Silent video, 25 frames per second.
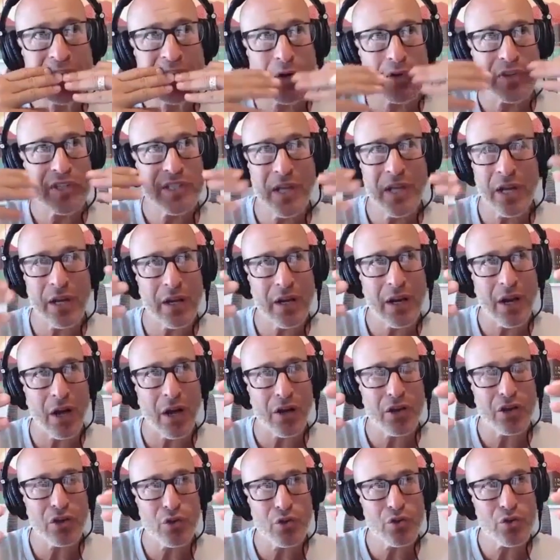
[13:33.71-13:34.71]
you know, it's not an
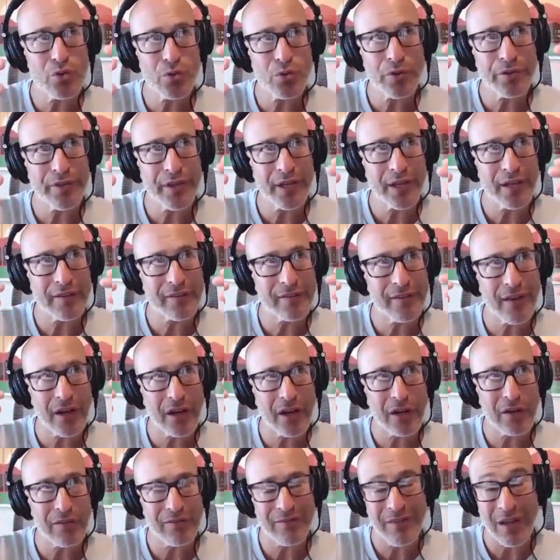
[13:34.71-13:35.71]
unusual thing. It's
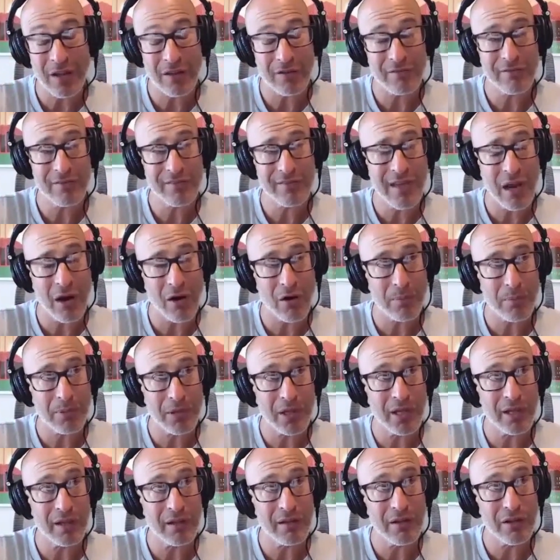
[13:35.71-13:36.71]
not a, a
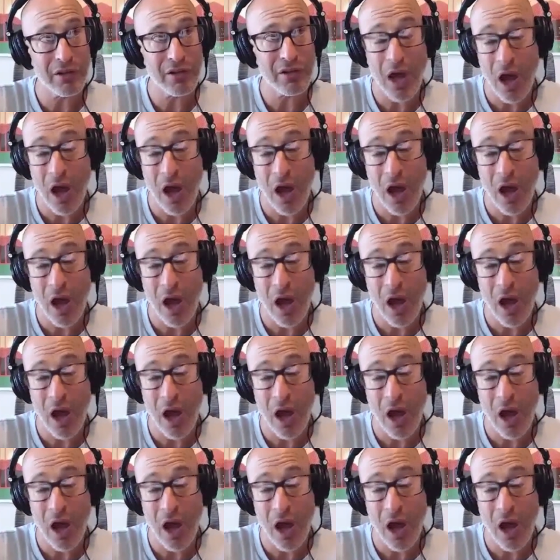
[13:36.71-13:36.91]
terribly yeah.